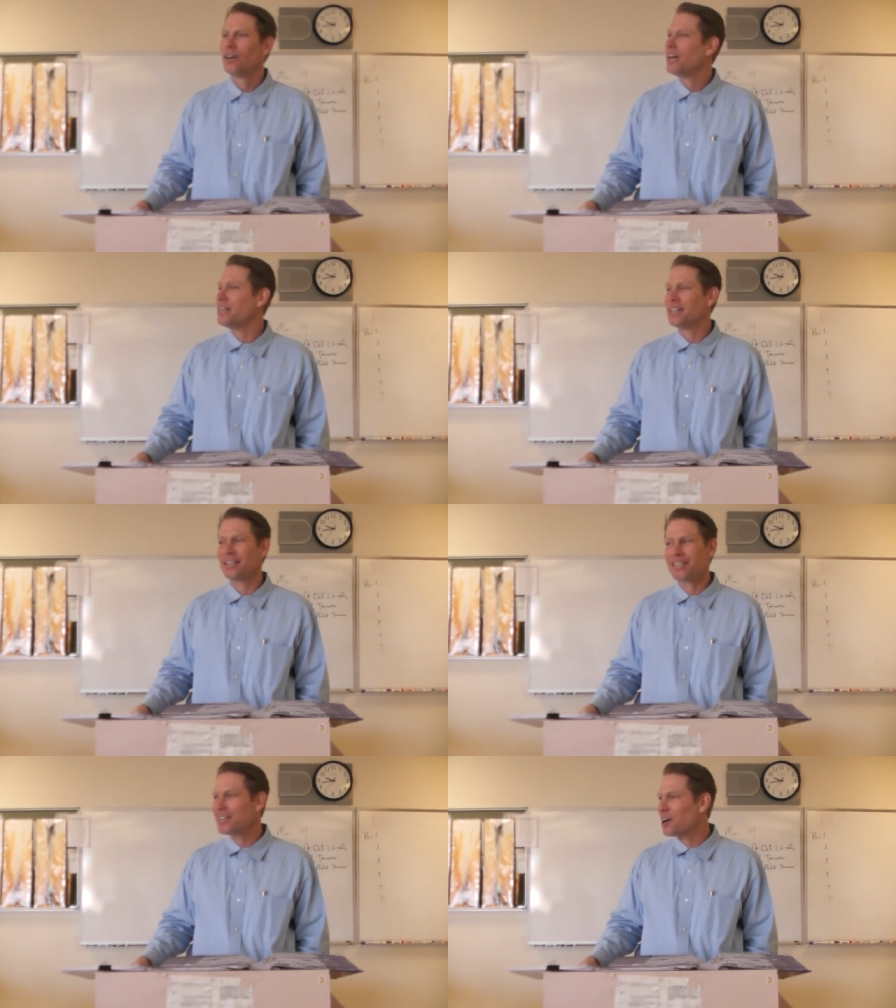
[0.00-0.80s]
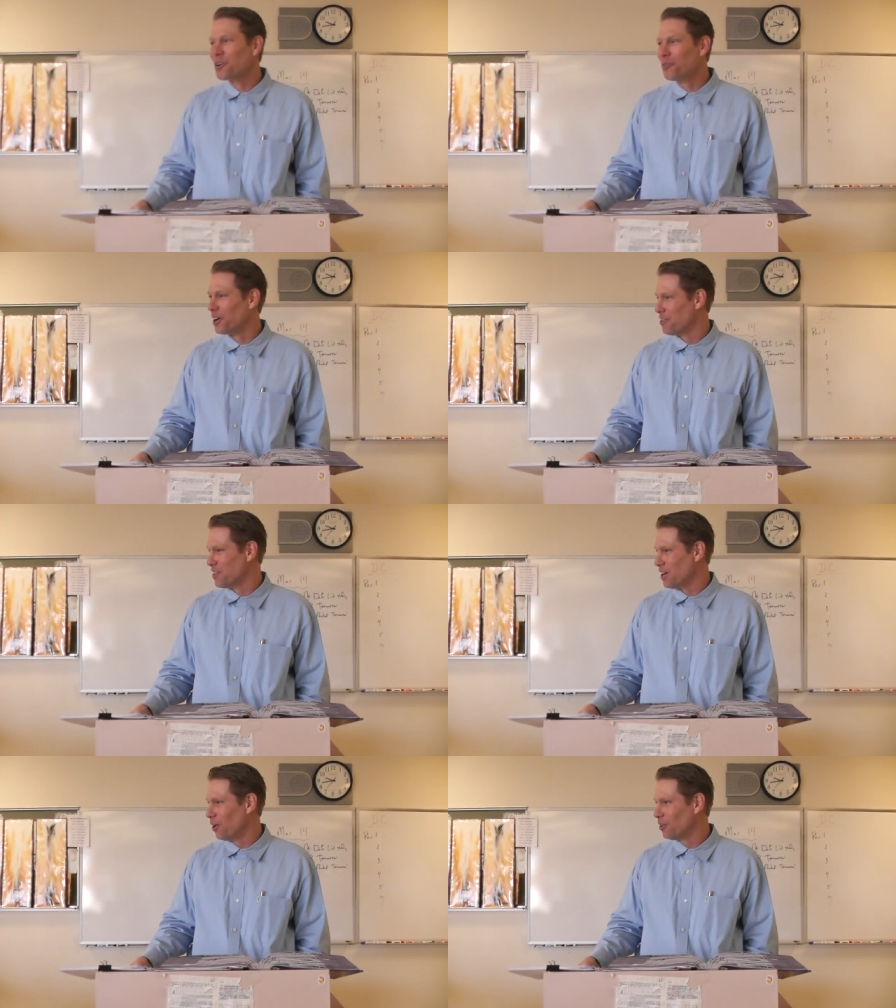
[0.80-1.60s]
He doesn't go to one of
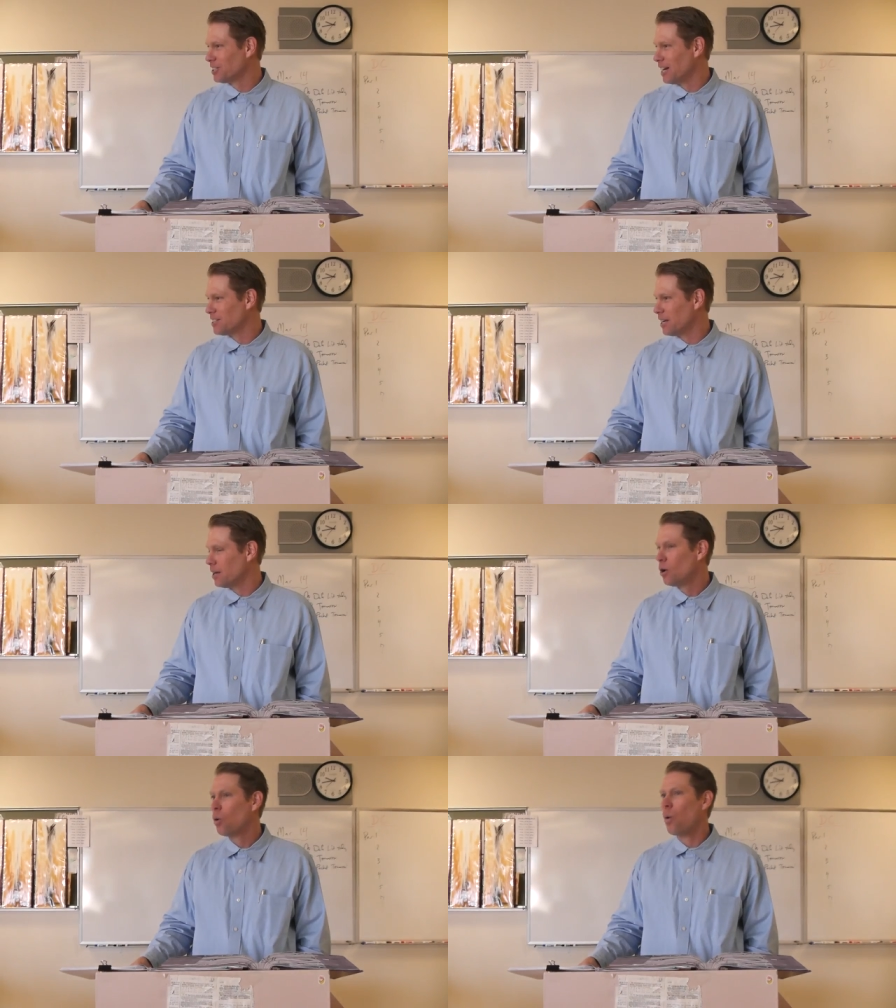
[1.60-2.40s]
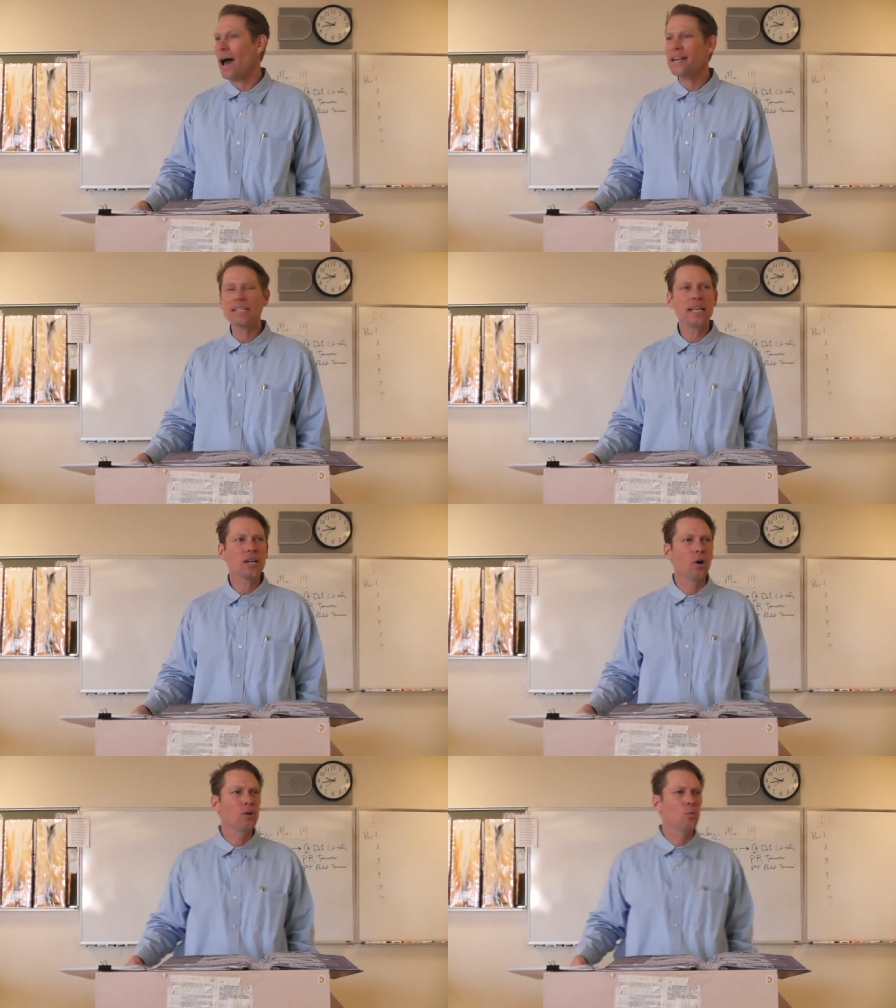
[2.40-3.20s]
the old, does he? Why does he
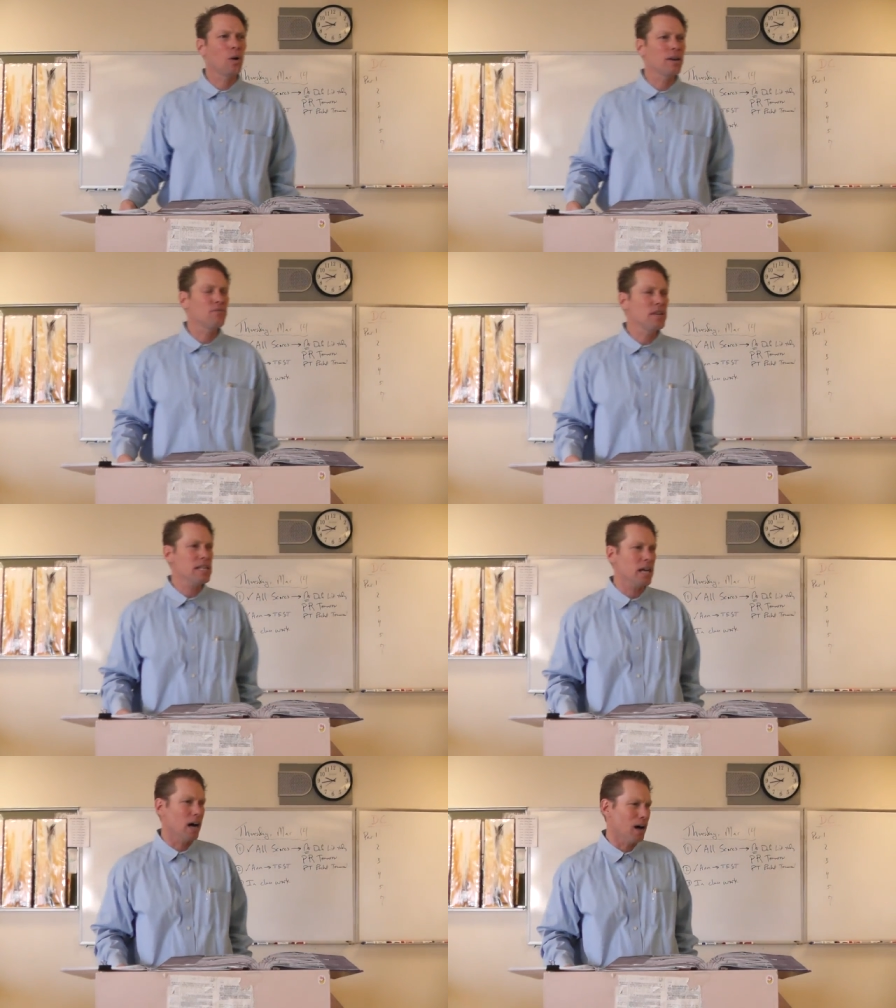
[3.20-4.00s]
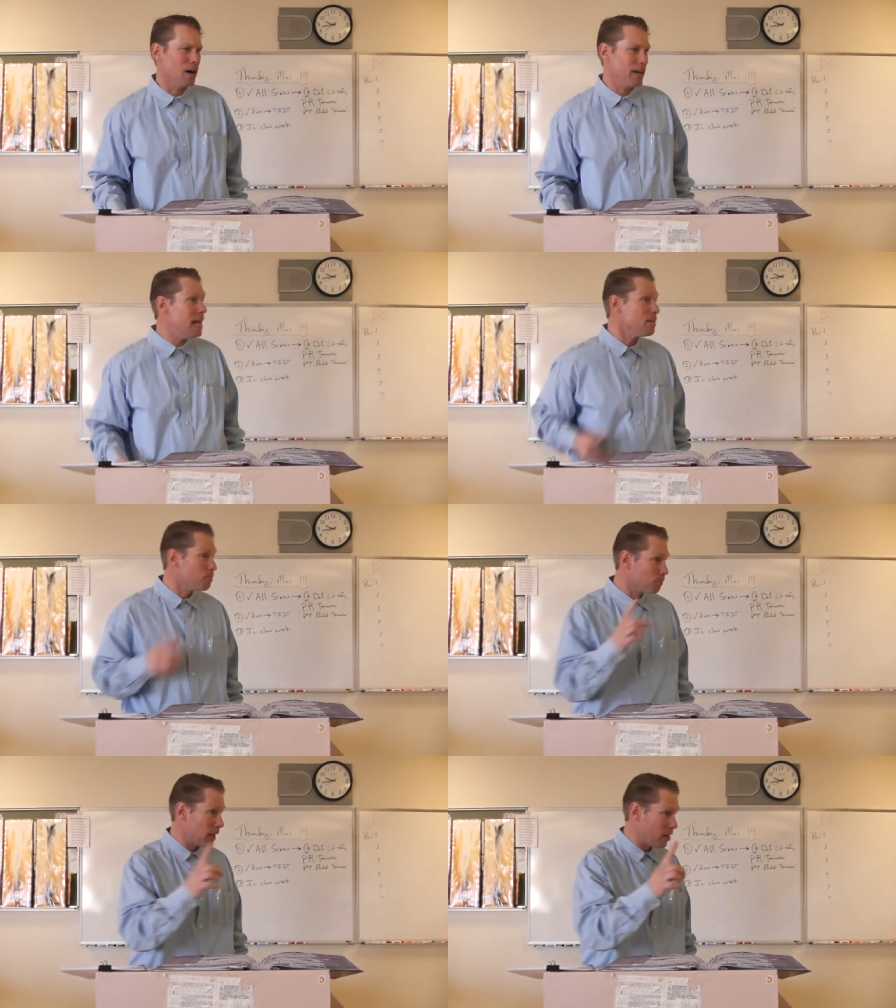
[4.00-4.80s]
go to one of the young
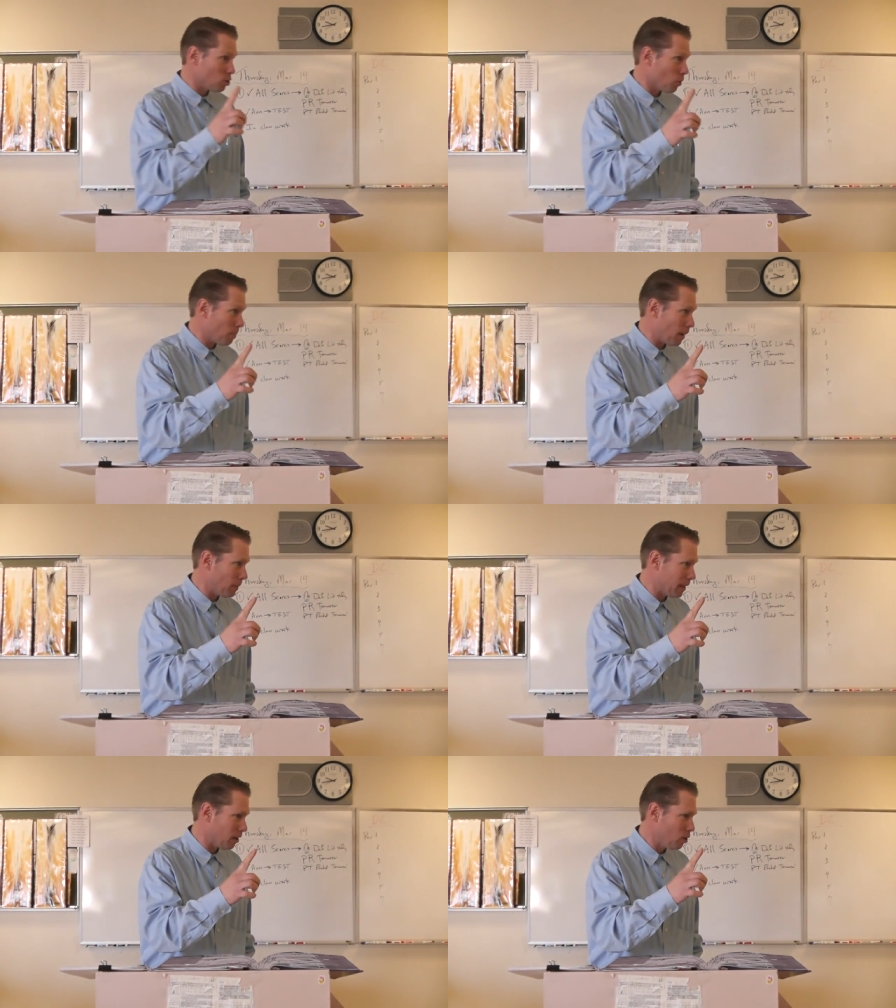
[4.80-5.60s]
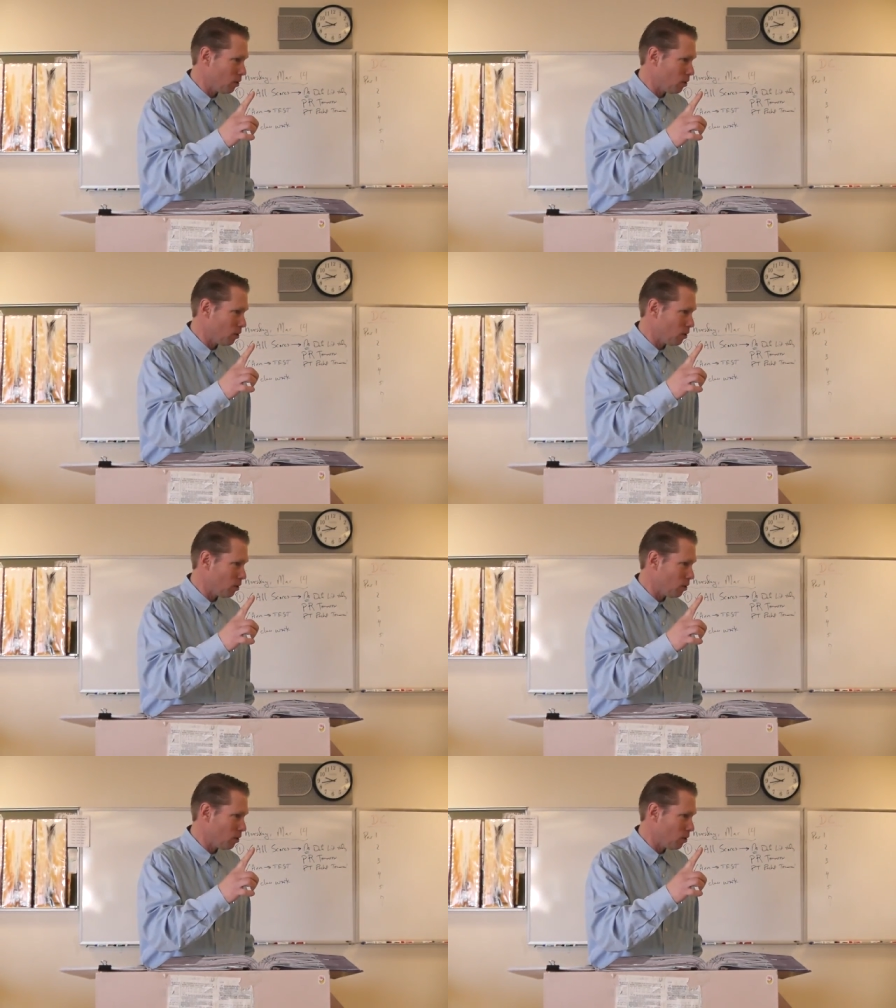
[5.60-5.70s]
in Plato's Republic?